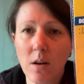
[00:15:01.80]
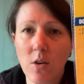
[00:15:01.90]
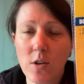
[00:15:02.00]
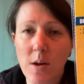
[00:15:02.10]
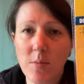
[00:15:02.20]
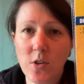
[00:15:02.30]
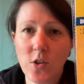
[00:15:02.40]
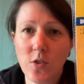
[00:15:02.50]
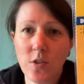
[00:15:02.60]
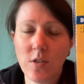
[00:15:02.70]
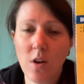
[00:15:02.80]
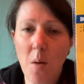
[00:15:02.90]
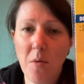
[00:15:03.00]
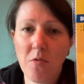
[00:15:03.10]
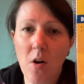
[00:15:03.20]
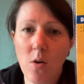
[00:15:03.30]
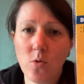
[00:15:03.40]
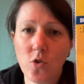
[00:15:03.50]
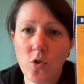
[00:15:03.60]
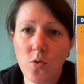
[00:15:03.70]
or attempting to use this diamond file
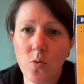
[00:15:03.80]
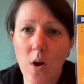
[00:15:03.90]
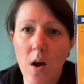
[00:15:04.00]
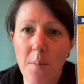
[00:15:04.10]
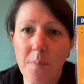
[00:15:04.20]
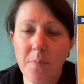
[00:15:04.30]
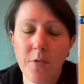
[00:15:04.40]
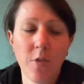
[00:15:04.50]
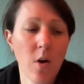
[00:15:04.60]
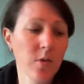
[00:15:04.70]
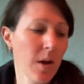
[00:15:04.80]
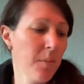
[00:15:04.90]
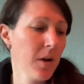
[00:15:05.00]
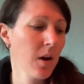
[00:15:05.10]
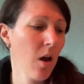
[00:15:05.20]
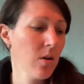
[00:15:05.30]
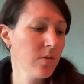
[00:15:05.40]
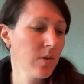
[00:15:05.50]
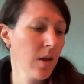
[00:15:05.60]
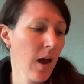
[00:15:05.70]
to file down my
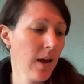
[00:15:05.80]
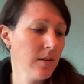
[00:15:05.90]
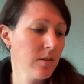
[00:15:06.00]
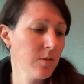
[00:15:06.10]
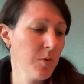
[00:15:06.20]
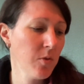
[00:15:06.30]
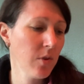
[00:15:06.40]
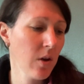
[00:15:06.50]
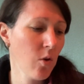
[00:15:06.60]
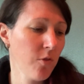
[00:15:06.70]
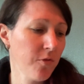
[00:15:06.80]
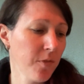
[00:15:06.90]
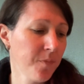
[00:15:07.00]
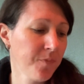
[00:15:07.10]
glass and smooth it off.